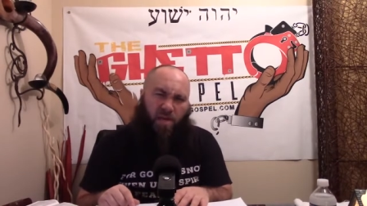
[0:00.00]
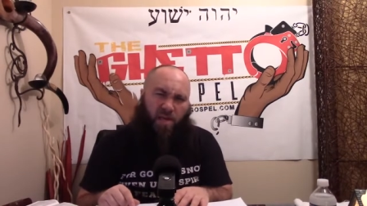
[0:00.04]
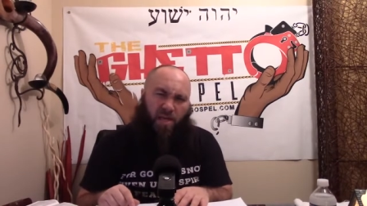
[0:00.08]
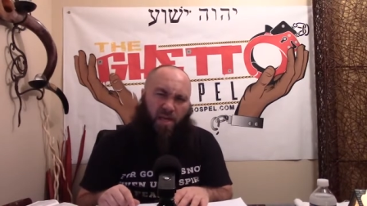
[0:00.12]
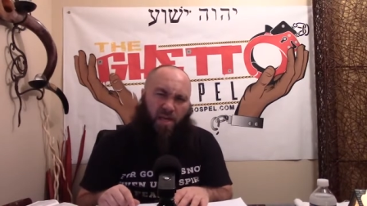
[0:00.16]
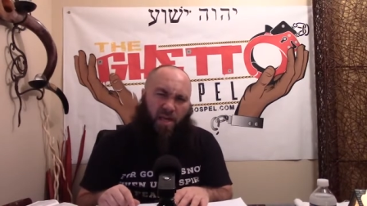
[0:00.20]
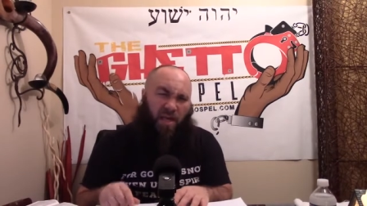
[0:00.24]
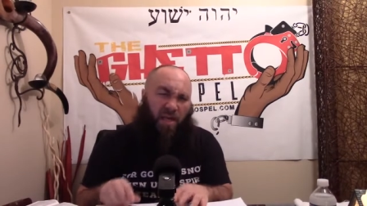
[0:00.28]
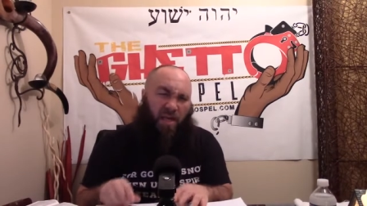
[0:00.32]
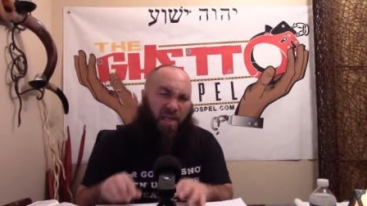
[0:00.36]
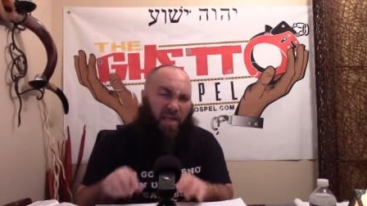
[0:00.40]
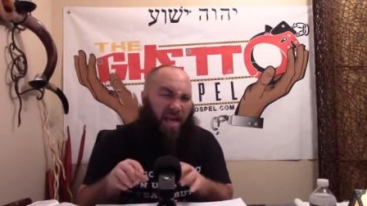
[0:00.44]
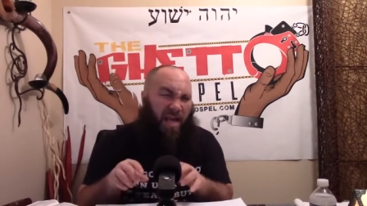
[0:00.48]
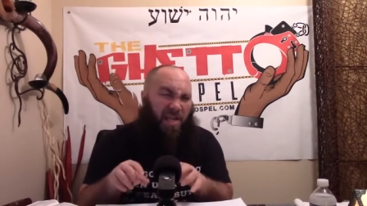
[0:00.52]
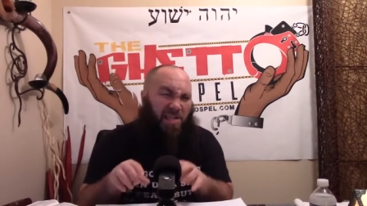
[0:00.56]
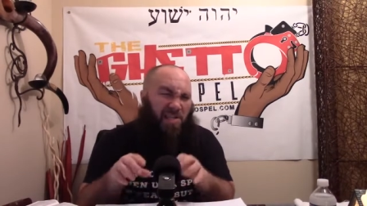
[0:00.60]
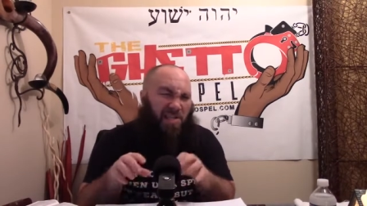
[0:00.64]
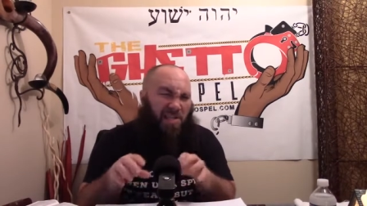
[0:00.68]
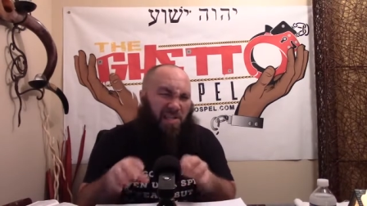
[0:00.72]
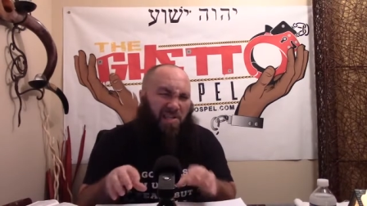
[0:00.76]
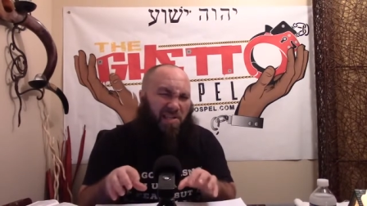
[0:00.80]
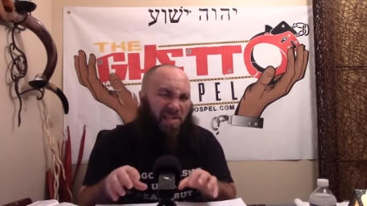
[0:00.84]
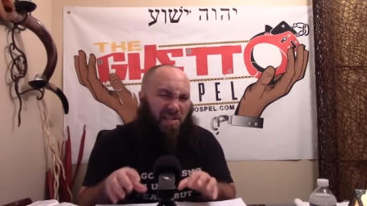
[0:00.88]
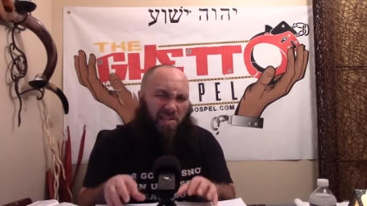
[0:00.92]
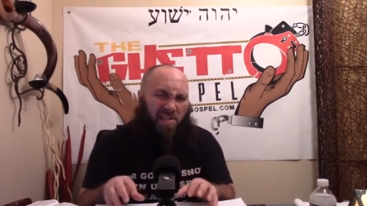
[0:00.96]
He, that's
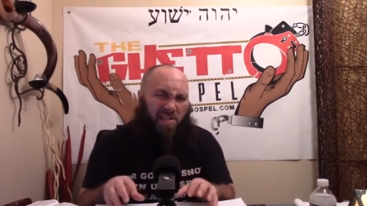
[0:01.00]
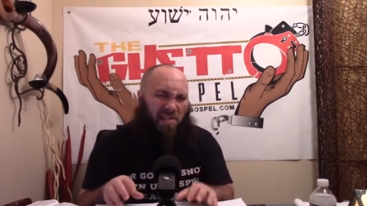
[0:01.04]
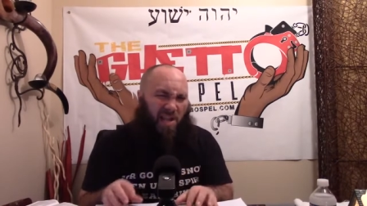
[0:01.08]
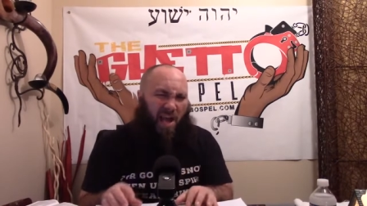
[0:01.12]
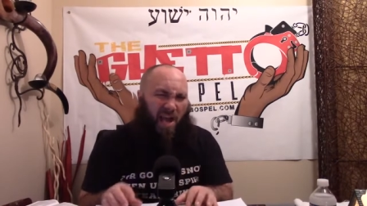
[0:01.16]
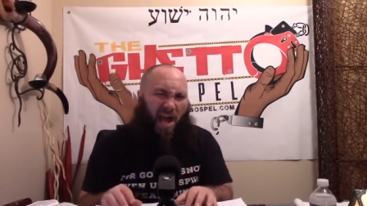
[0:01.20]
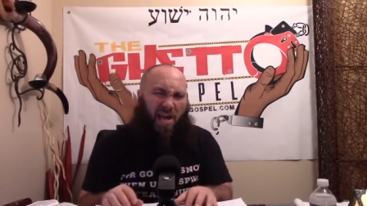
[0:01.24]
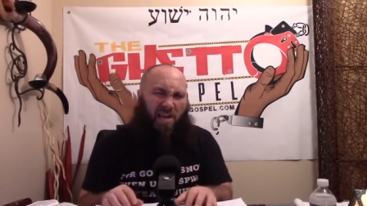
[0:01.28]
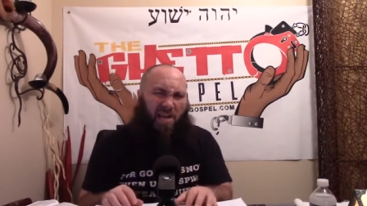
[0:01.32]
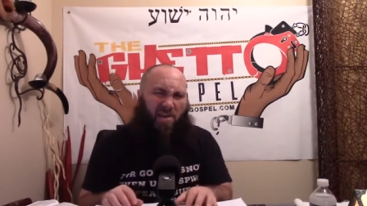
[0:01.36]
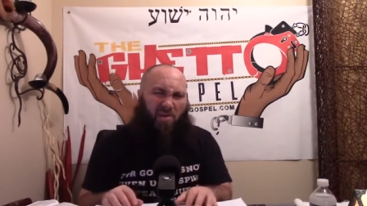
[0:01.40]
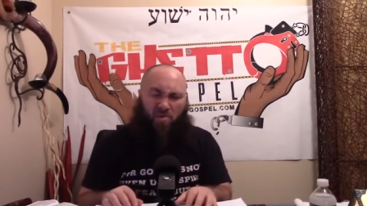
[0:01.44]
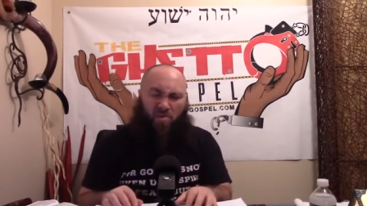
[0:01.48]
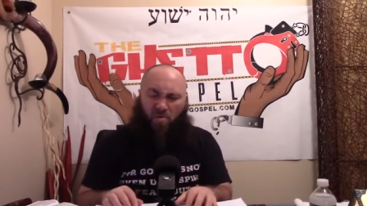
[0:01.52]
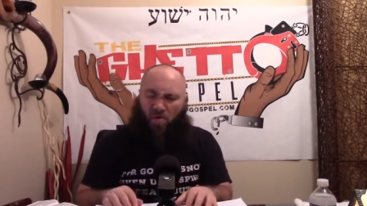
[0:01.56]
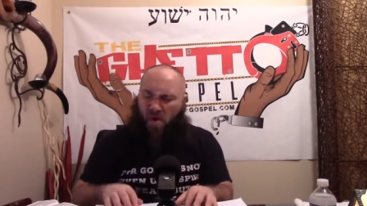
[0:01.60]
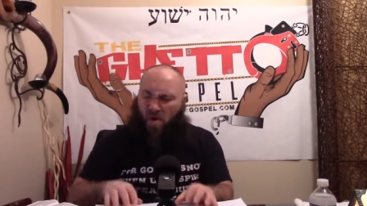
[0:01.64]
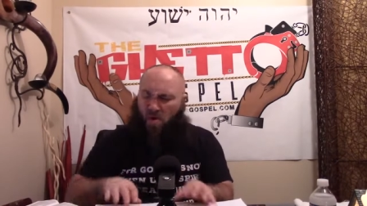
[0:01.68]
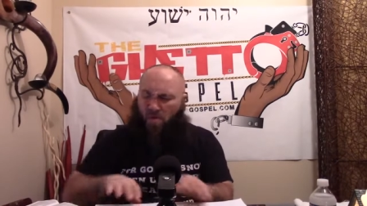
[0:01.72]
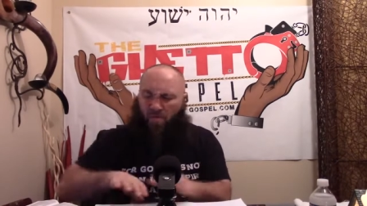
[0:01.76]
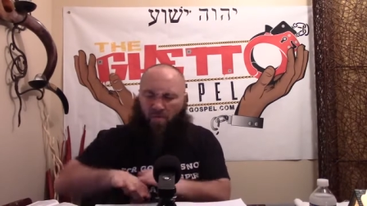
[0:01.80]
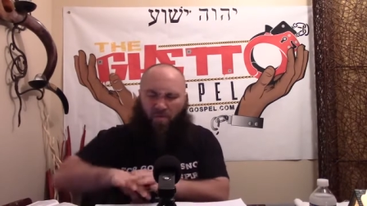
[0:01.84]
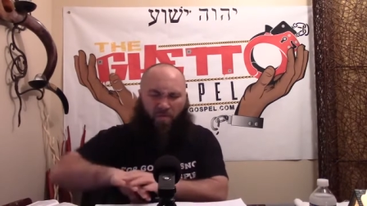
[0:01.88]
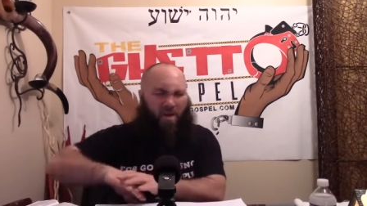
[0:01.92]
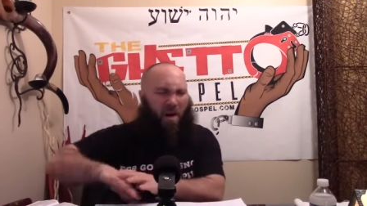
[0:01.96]
his desire.
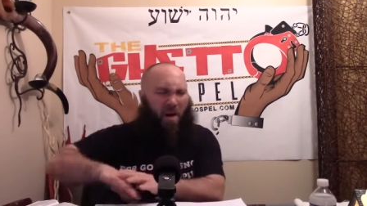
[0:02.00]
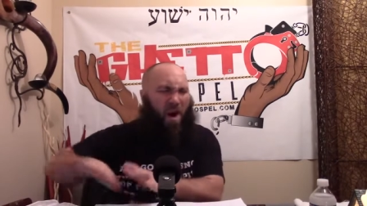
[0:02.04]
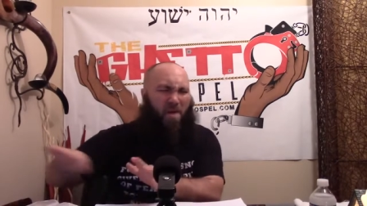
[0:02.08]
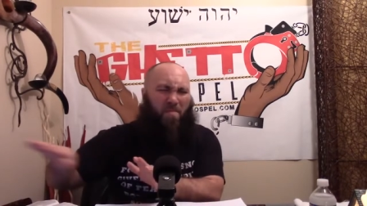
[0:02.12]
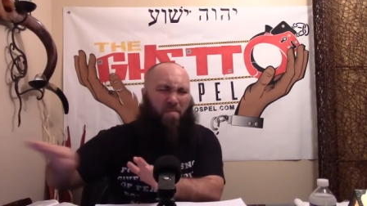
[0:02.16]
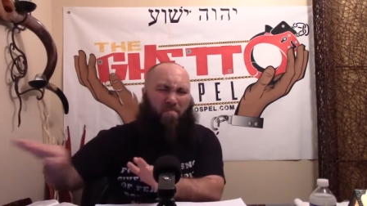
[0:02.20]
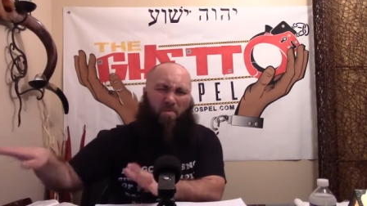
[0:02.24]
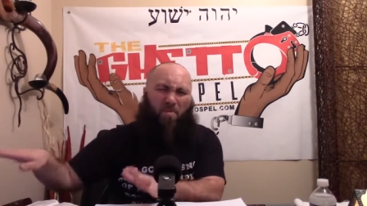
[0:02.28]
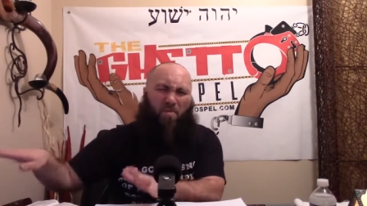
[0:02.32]
Far